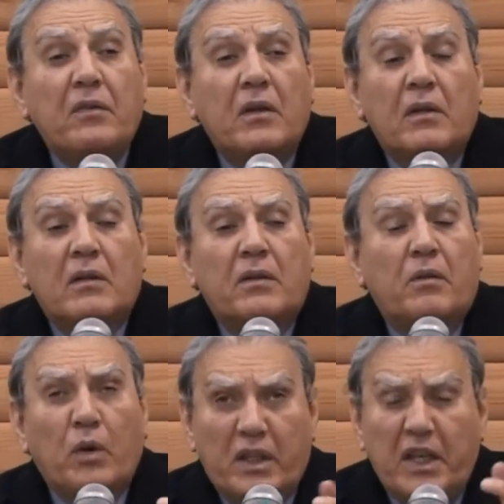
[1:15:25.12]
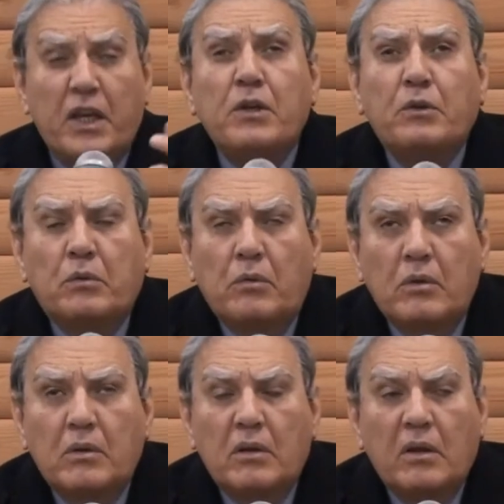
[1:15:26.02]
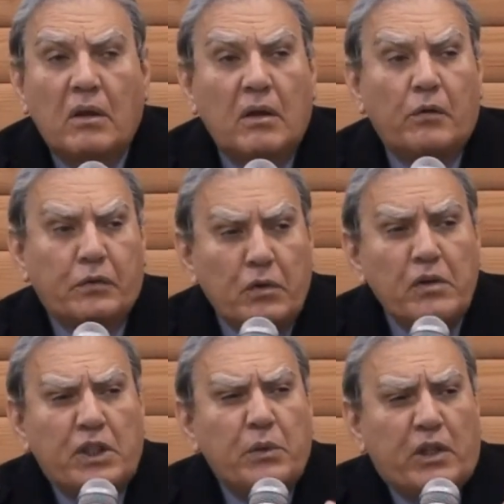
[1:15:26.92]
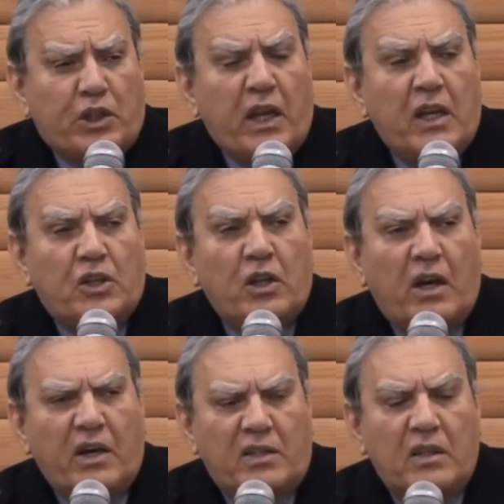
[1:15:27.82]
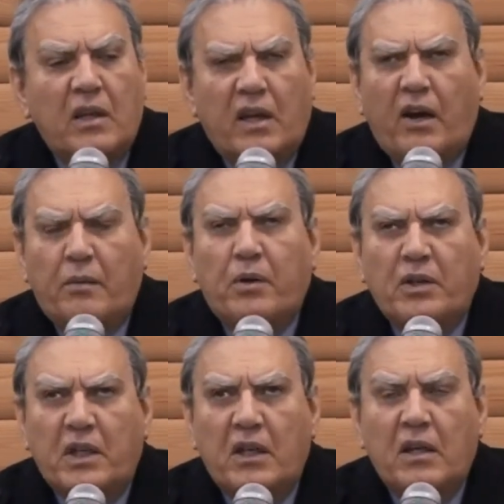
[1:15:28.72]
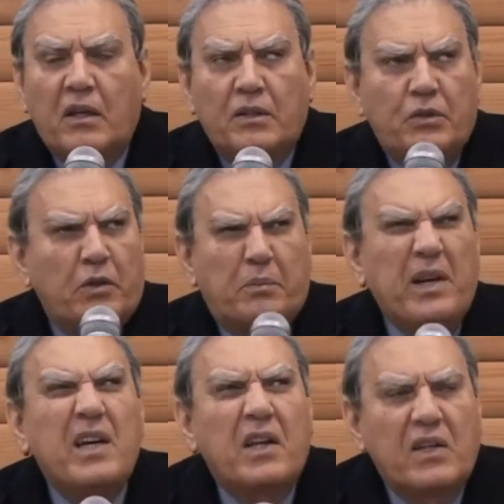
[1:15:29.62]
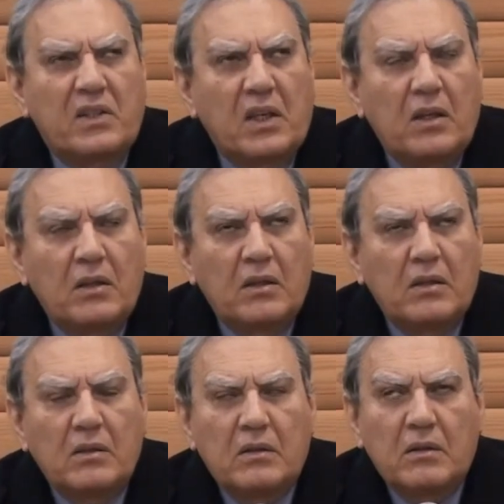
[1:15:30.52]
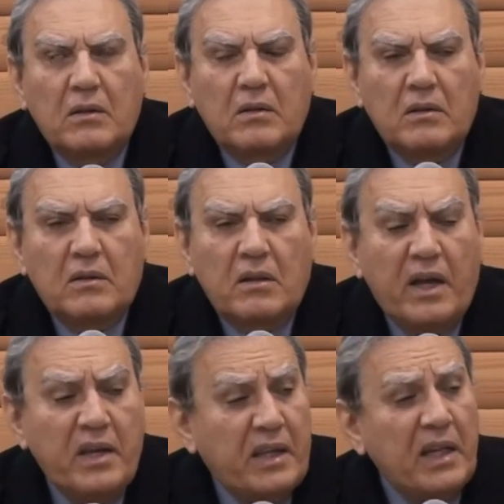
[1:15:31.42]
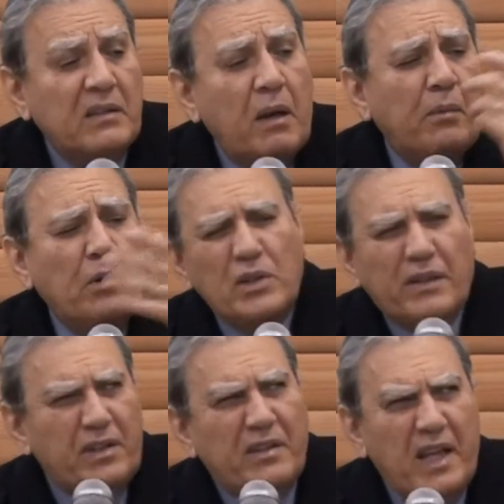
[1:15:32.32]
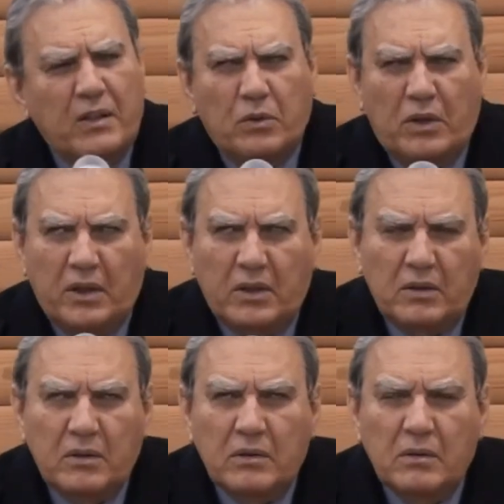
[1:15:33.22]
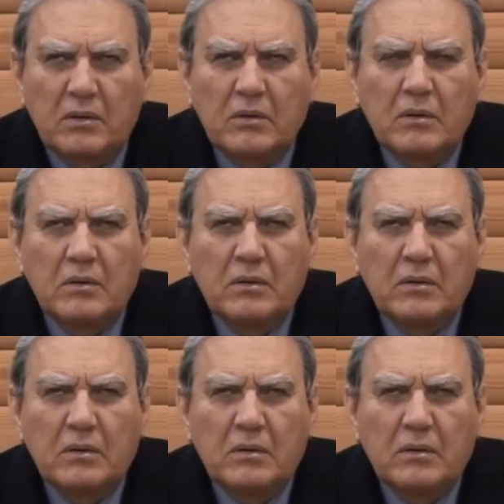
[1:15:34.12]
And if they know, of course she will change her body during pregnancy. And he can't come close after that.